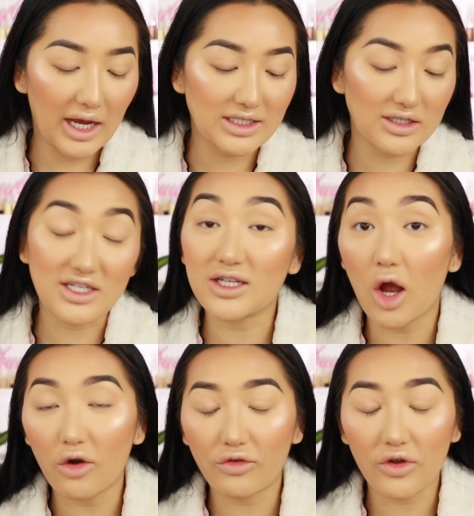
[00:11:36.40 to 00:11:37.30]
Okay, so to
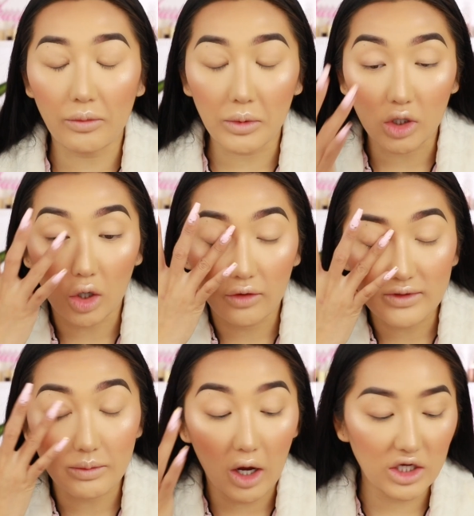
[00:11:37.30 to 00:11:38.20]
start off with, I'm gonna go with
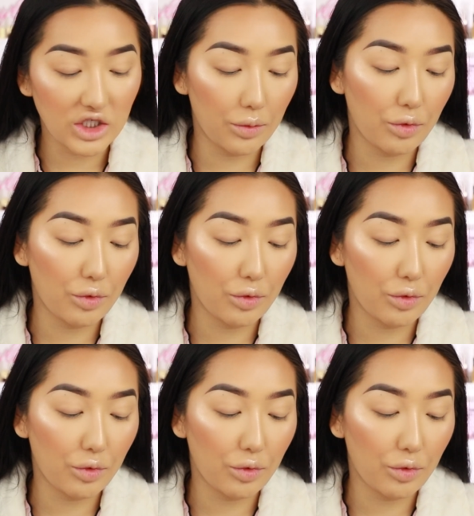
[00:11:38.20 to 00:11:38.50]
some eyeshadow